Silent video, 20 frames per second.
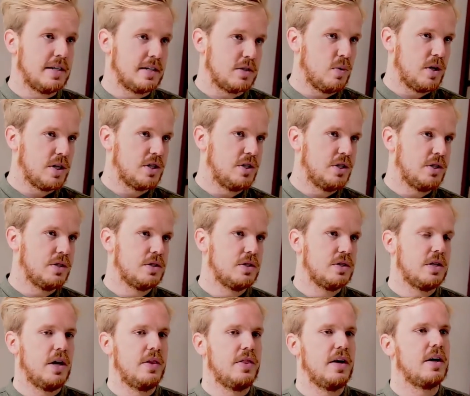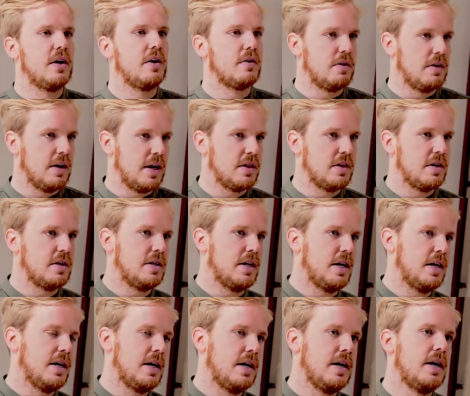ask questions and they can collect their
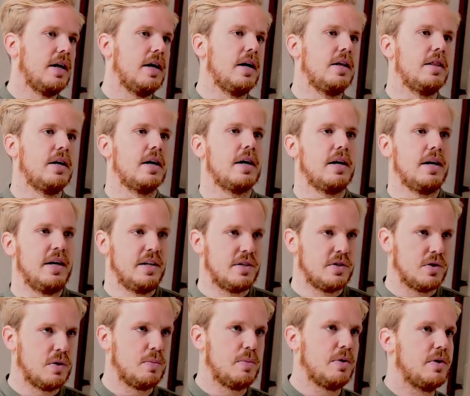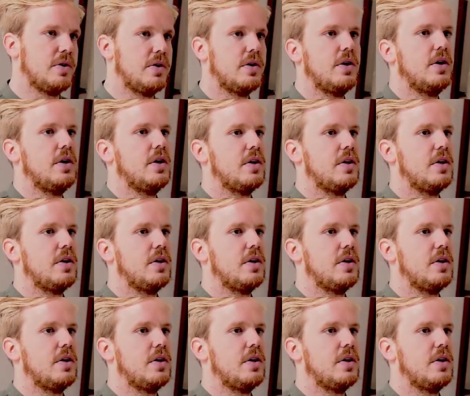data and they can interpret